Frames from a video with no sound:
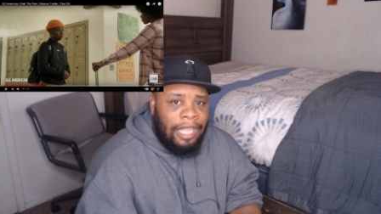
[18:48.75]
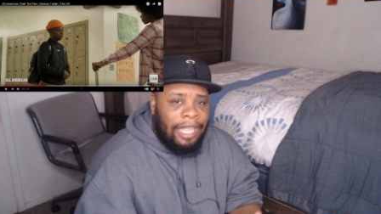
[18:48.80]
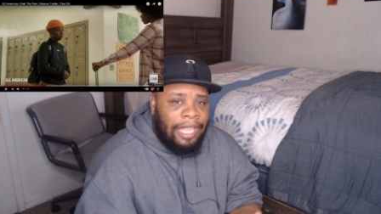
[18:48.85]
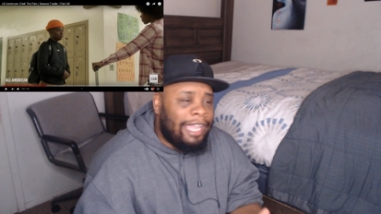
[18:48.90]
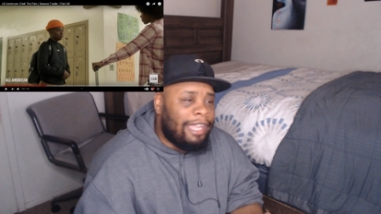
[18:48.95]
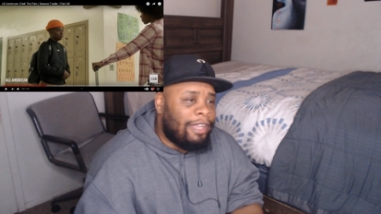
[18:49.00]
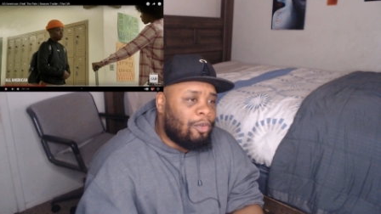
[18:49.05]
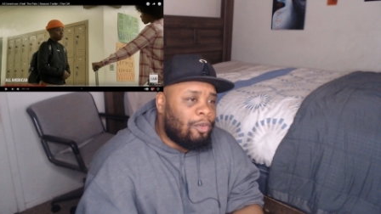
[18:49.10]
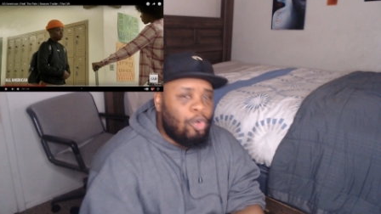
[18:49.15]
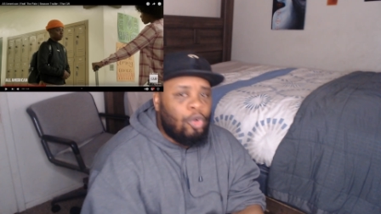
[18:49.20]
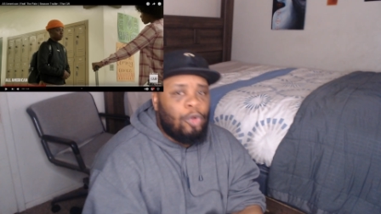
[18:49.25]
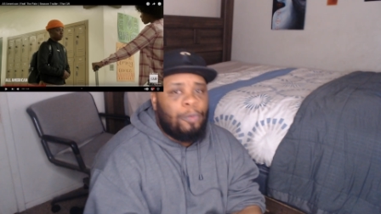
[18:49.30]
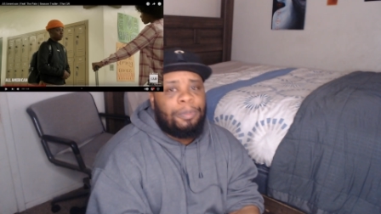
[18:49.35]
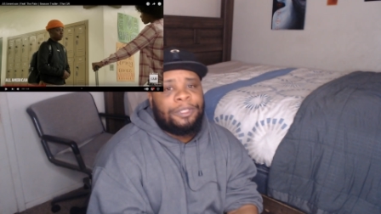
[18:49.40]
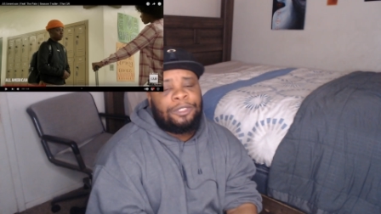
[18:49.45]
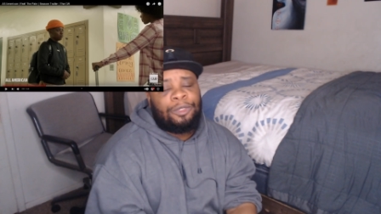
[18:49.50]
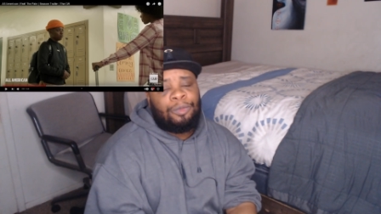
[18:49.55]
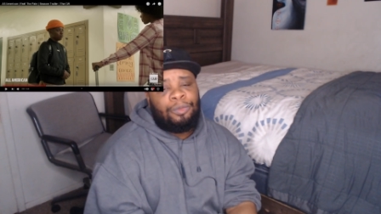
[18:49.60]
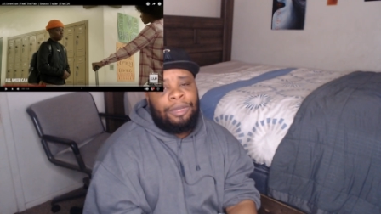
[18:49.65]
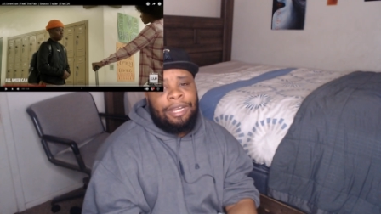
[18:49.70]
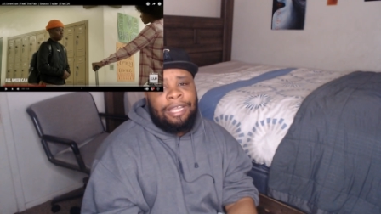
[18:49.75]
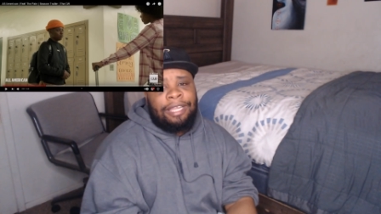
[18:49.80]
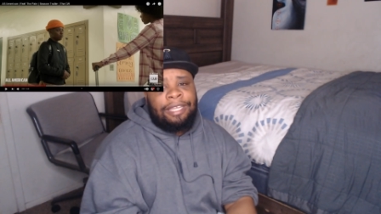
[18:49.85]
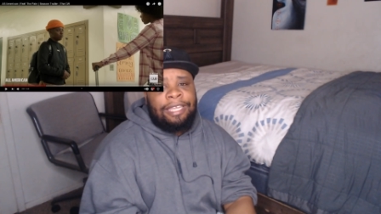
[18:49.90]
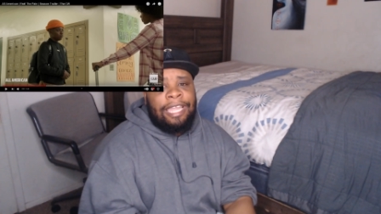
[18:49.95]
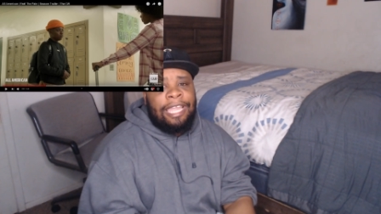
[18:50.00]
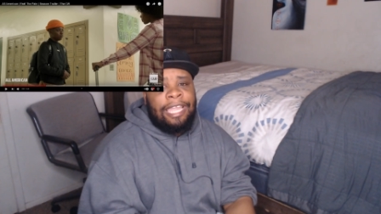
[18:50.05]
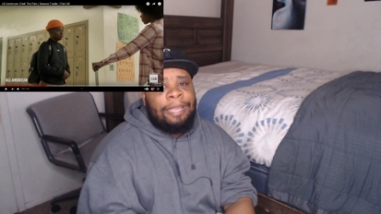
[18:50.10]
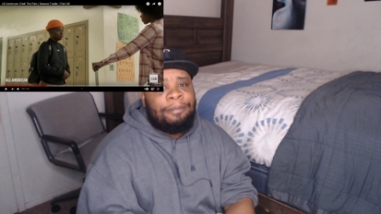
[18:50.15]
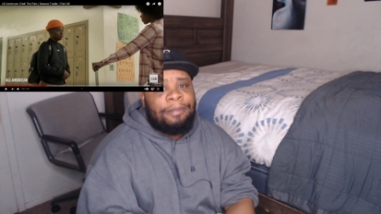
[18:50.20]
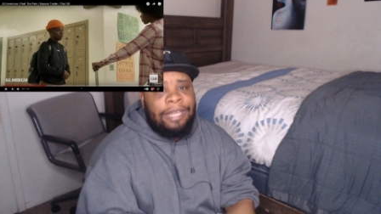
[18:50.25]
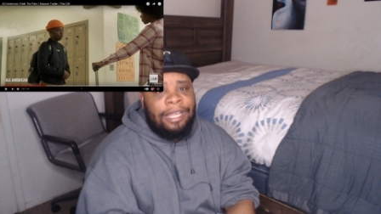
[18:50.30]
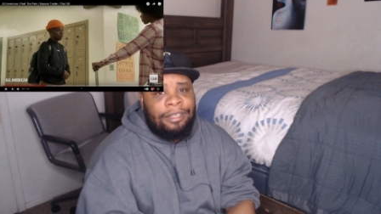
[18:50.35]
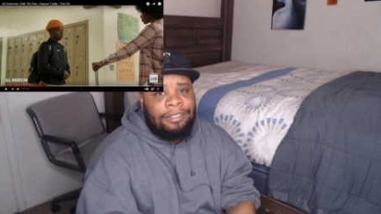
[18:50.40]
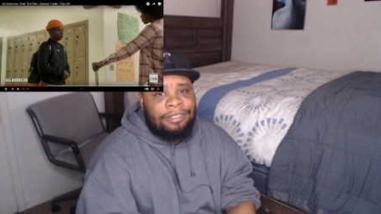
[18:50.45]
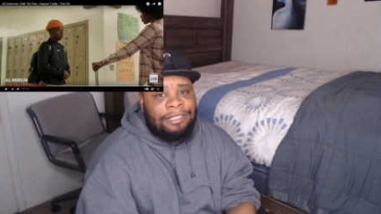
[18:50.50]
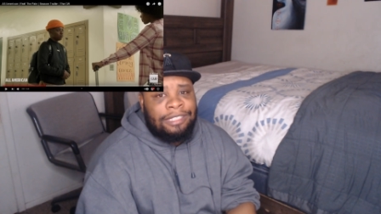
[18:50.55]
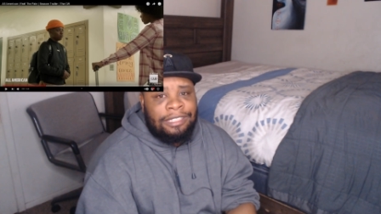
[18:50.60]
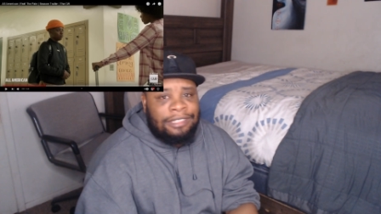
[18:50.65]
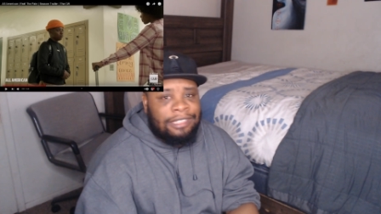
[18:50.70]
And Cooper's the one that came down
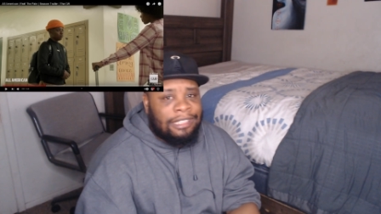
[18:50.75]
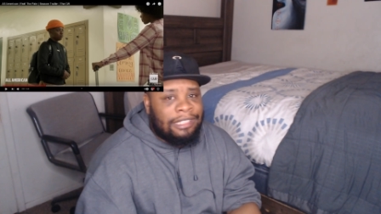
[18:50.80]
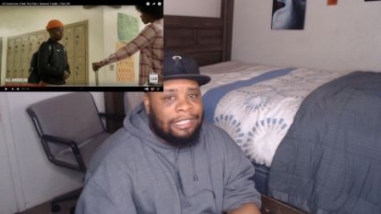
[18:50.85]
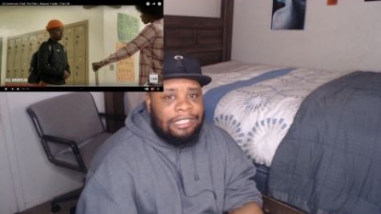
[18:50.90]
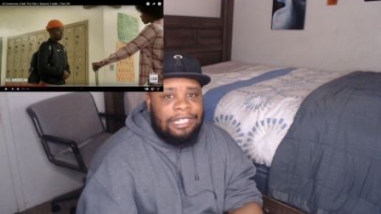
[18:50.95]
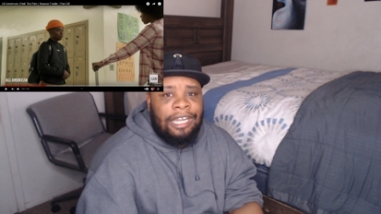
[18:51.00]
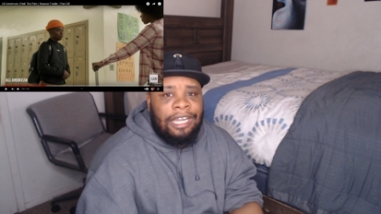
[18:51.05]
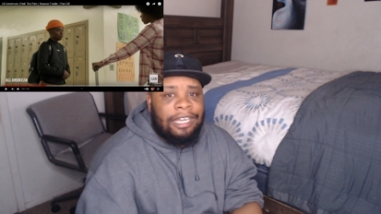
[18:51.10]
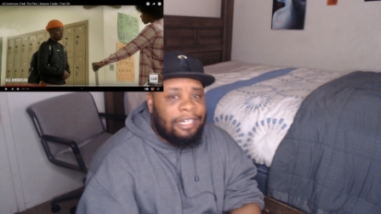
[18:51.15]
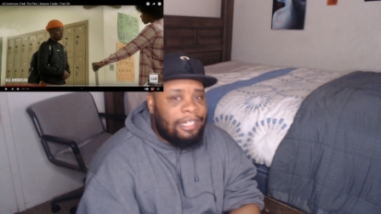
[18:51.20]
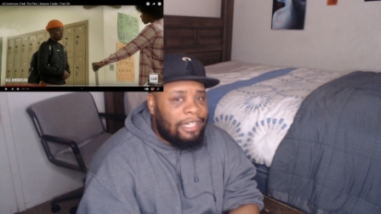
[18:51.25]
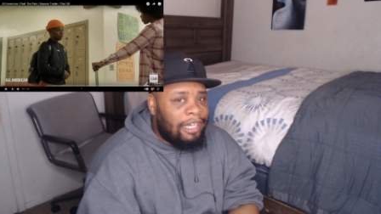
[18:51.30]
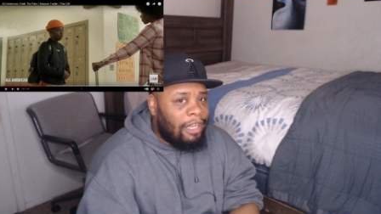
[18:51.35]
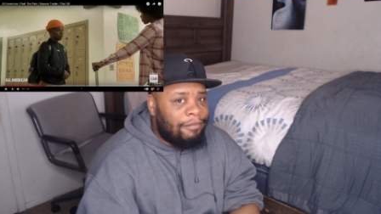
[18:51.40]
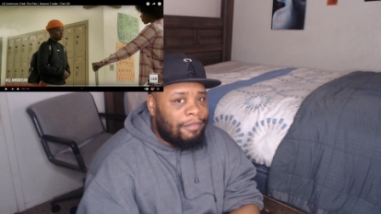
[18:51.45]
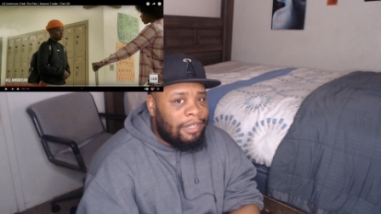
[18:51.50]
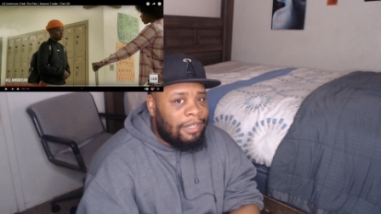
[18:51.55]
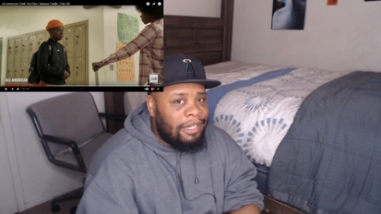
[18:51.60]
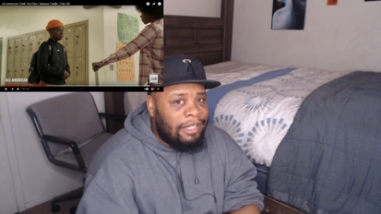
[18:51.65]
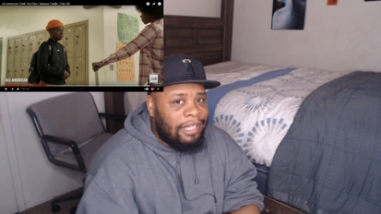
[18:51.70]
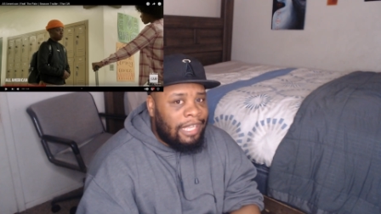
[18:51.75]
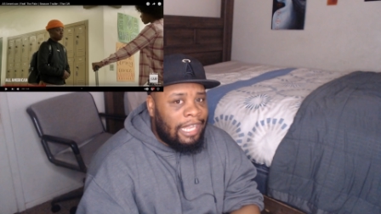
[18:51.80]
saying she cutting off any